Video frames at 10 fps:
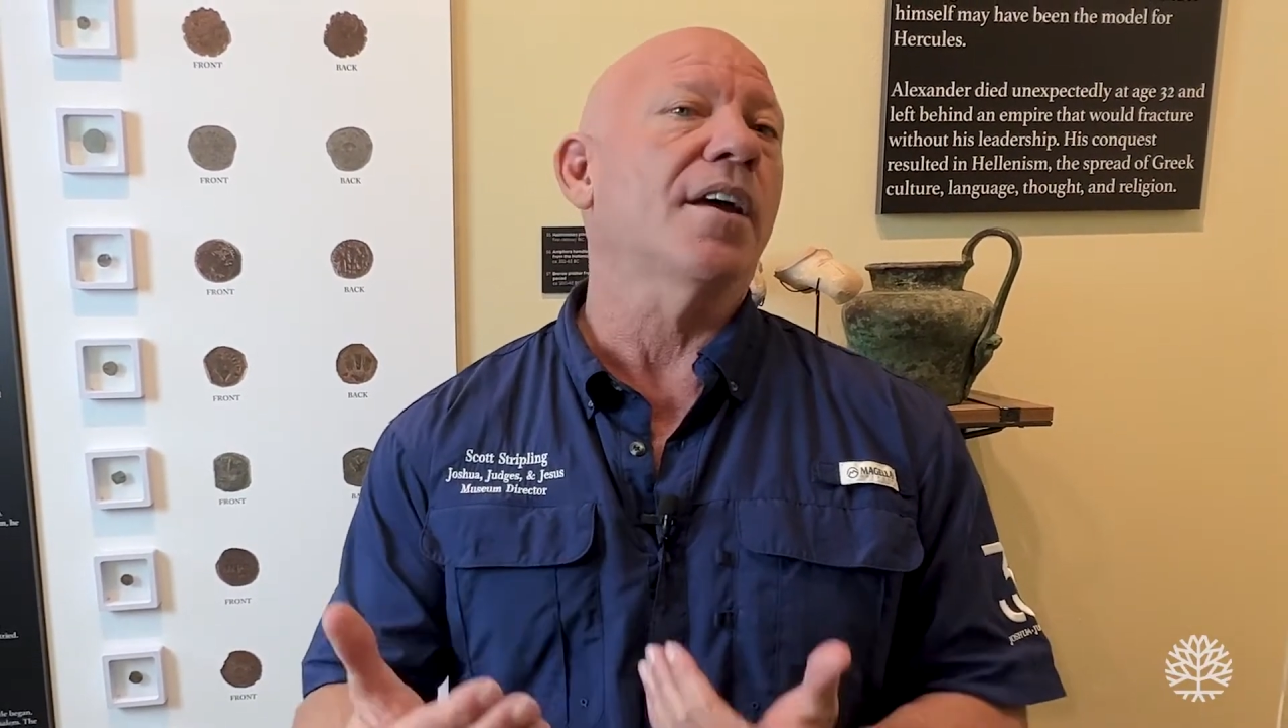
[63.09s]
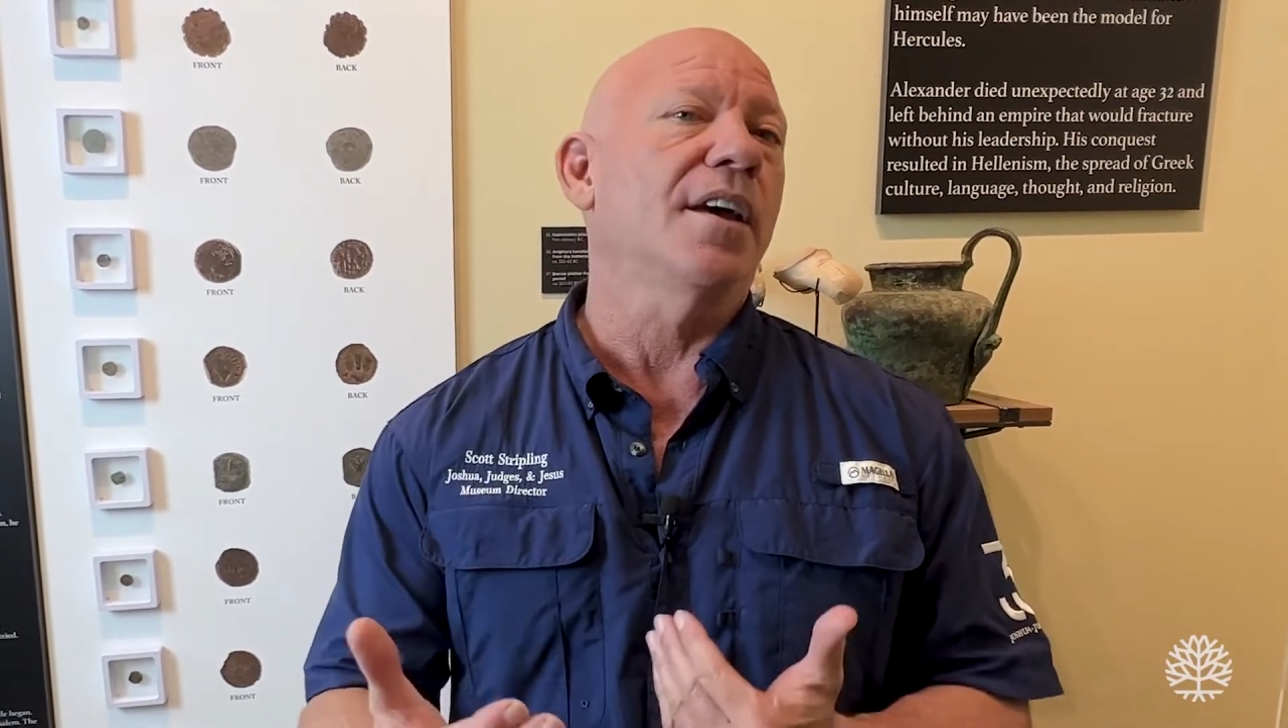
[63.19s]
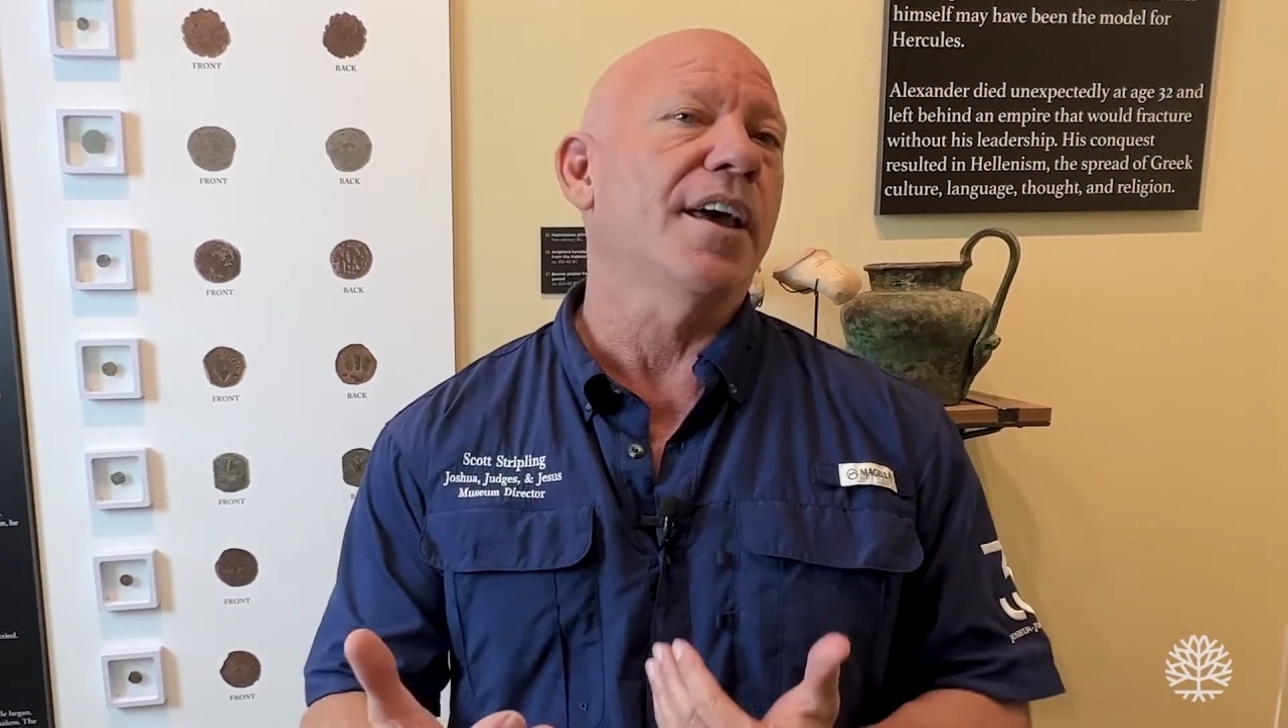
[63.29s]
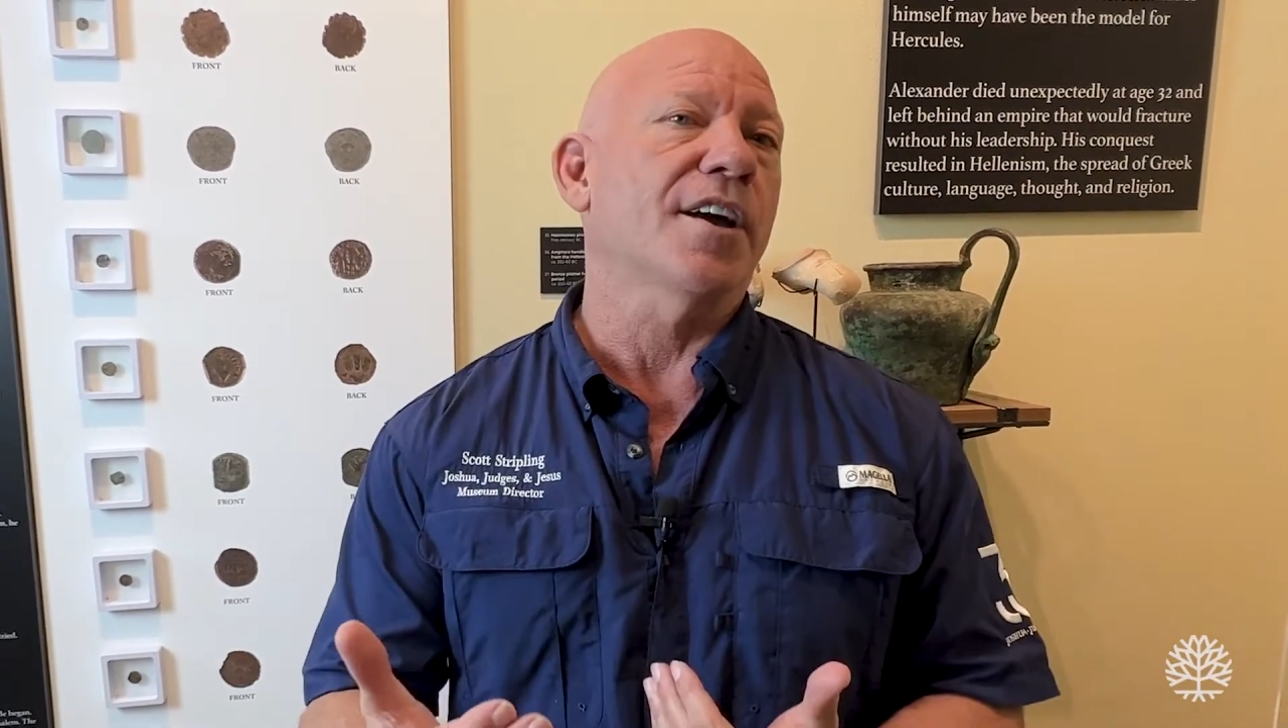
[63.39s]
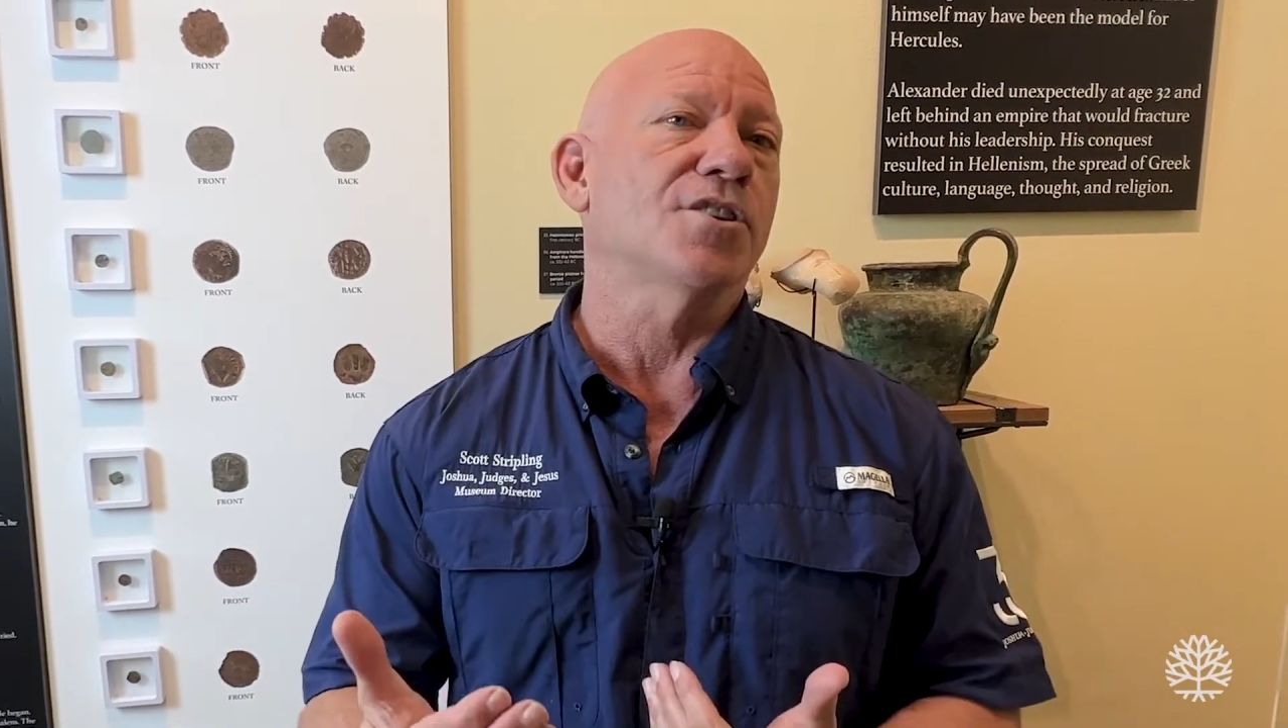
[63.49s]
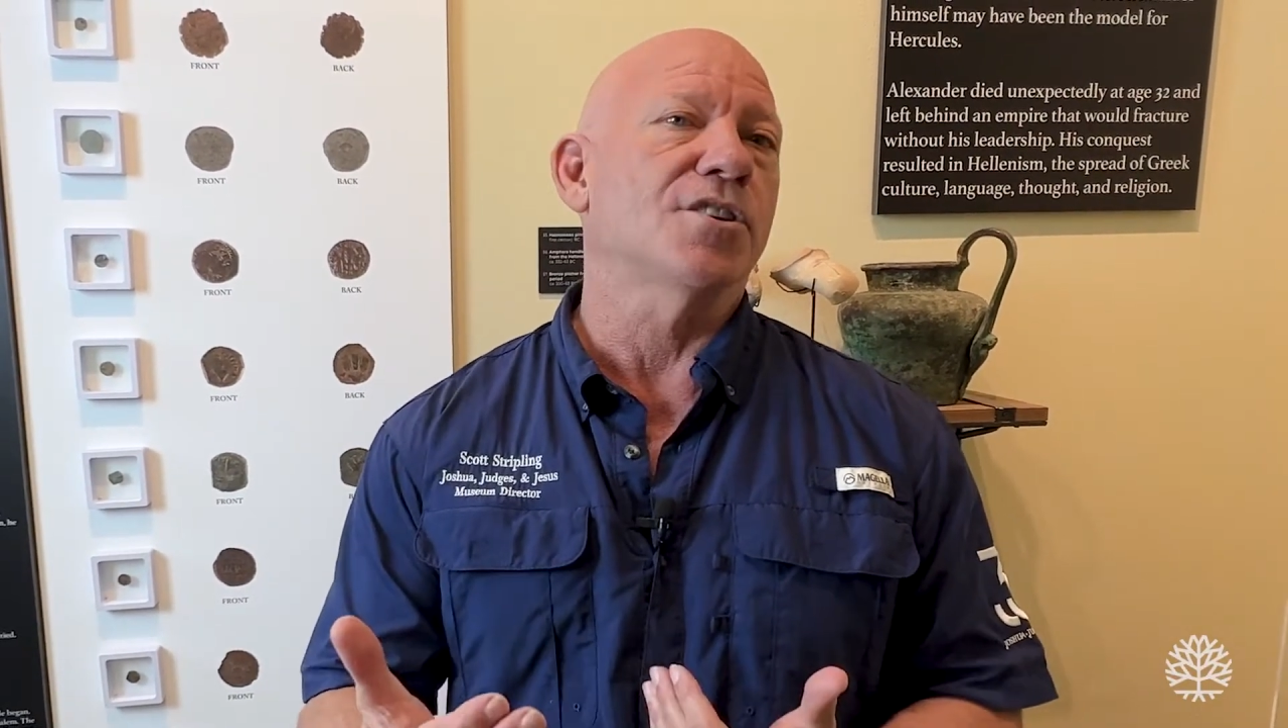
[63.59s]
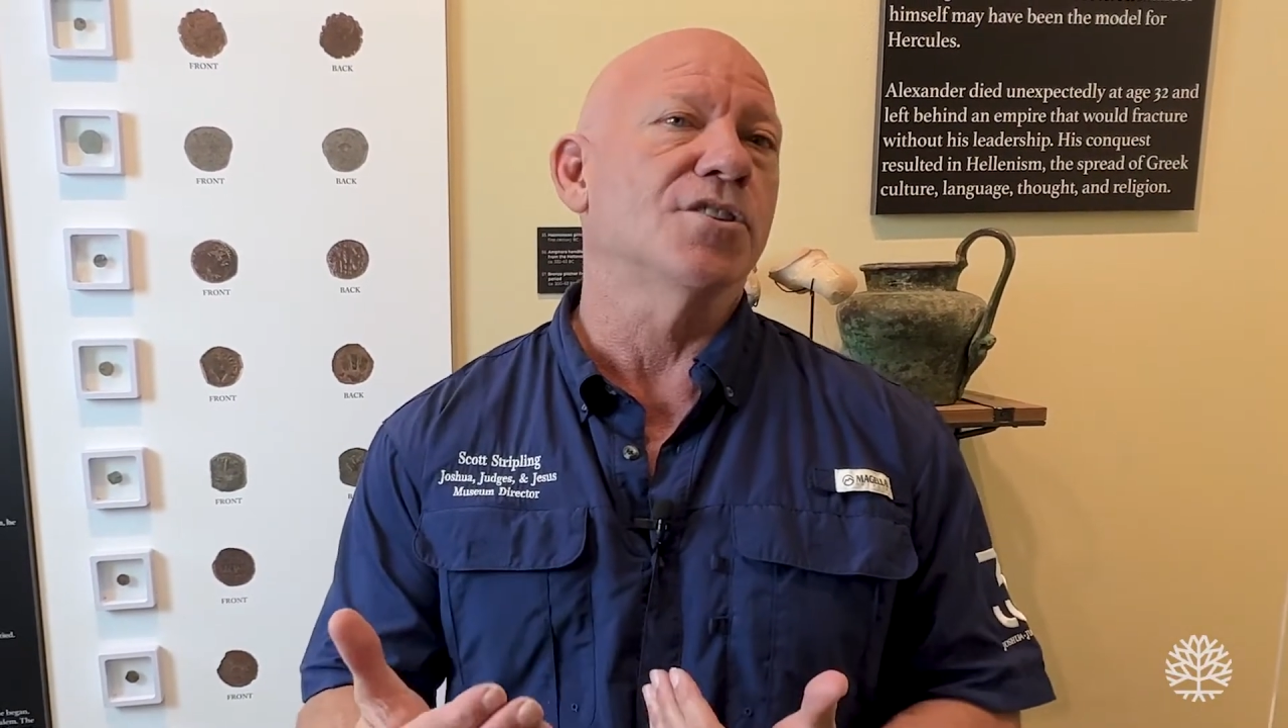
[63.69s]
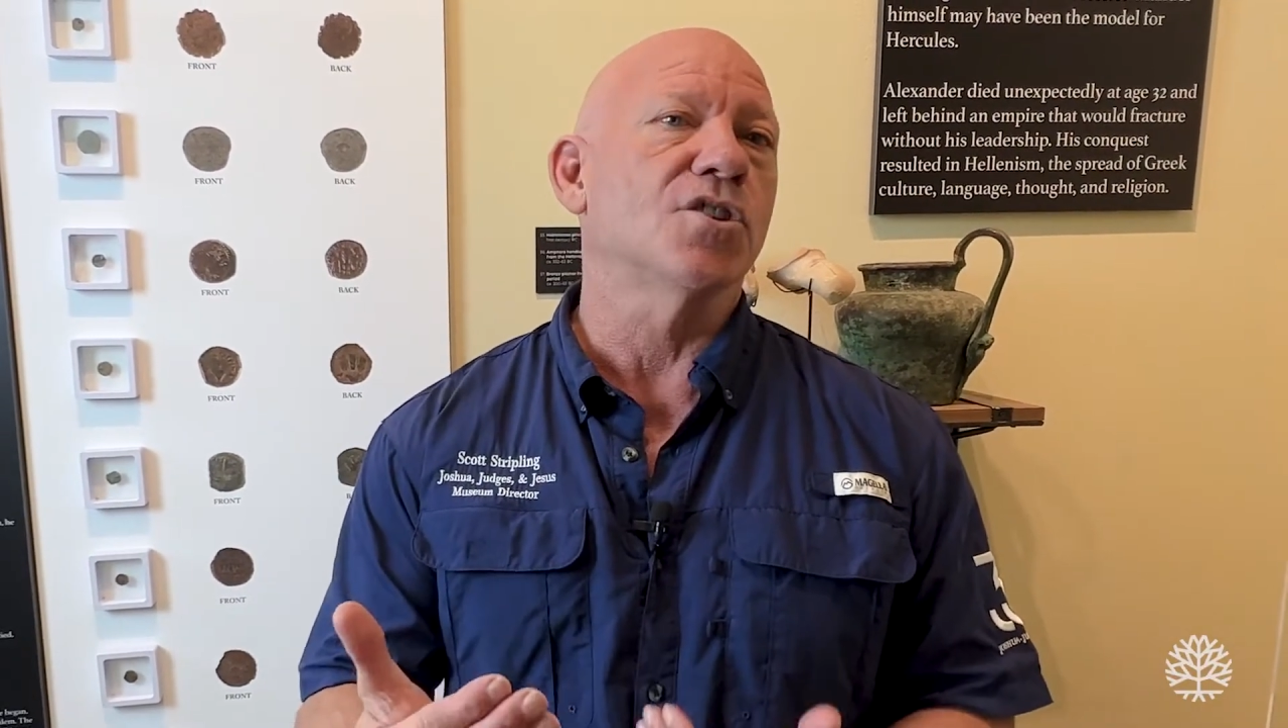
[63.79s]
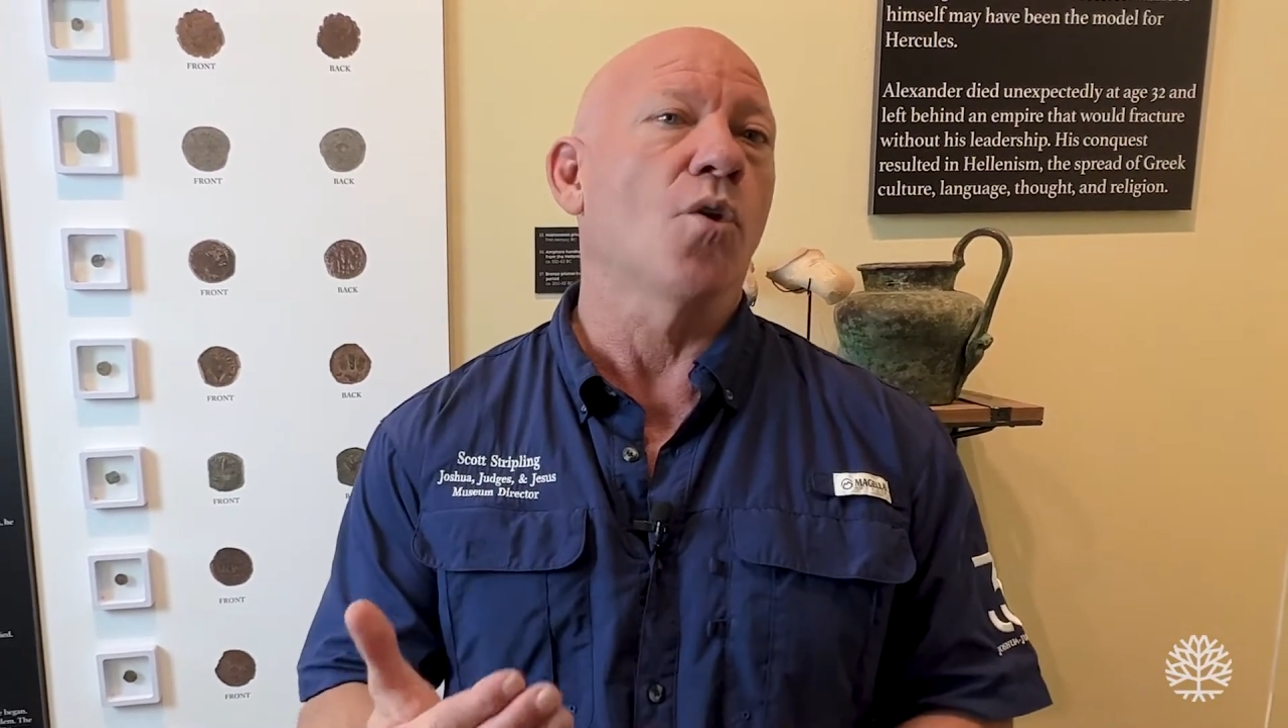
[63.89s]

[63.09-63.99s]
connections